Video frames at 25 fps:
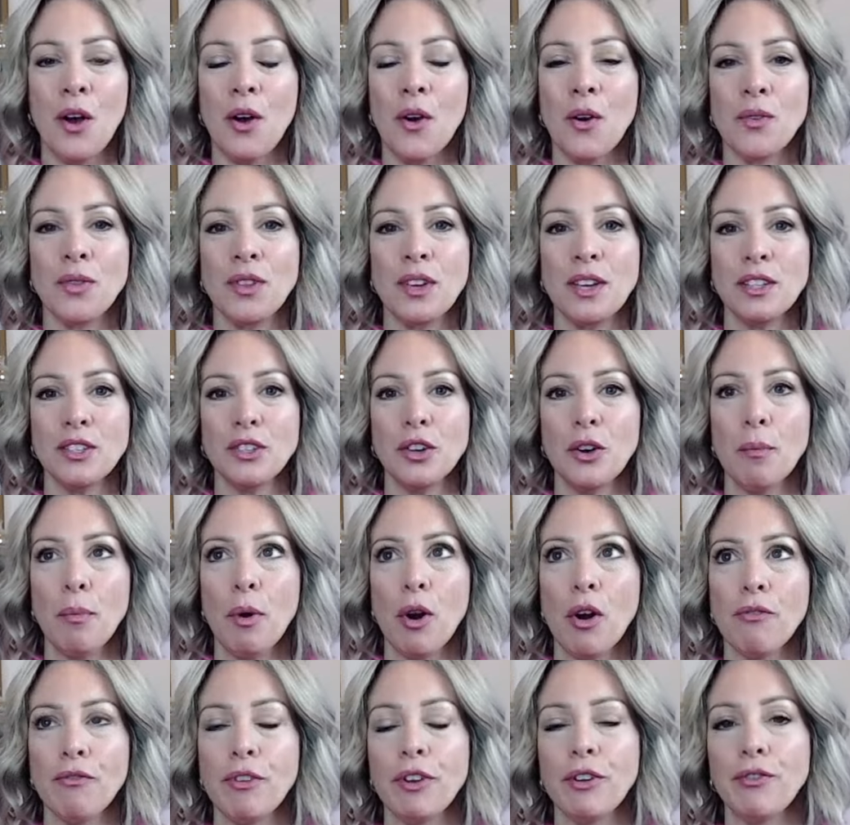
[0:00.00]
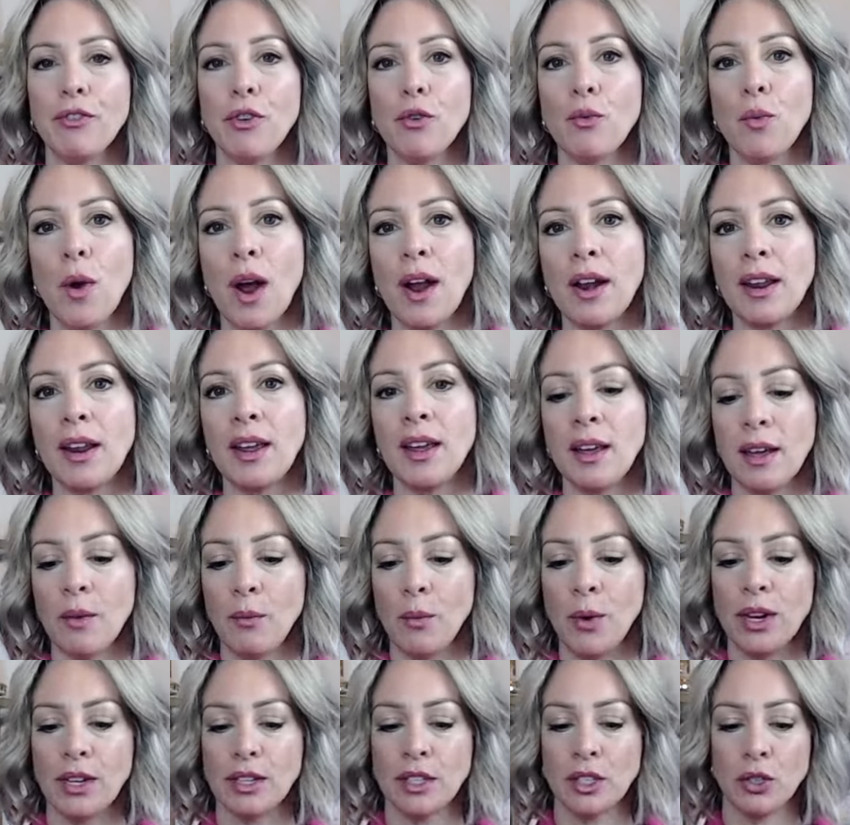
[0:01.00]
No, these are perfect for running
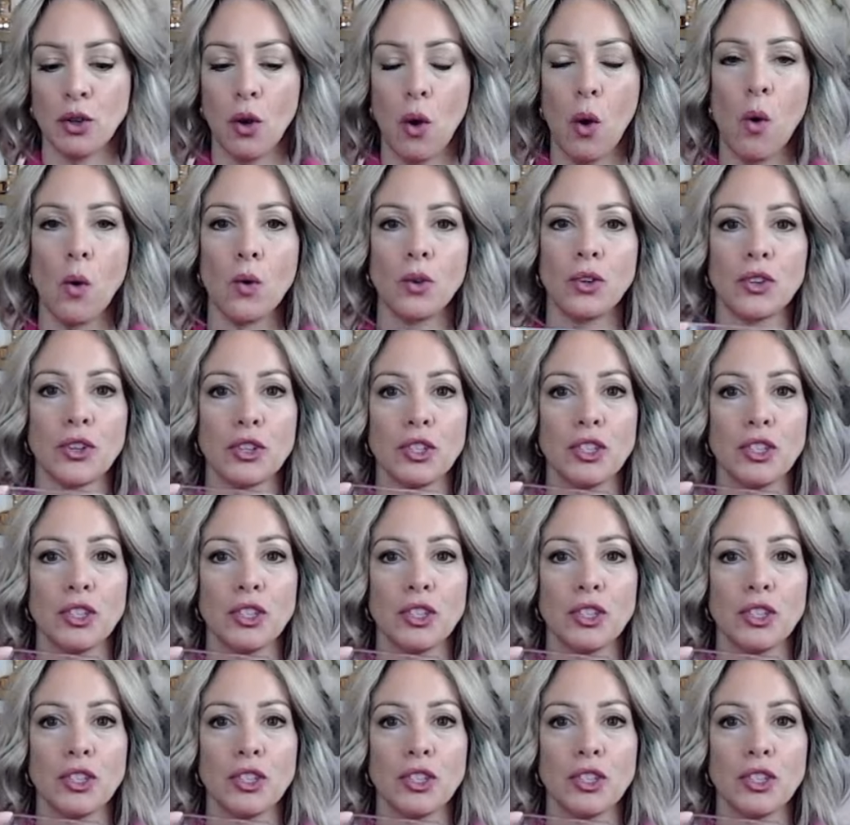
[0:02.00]
when it's colder.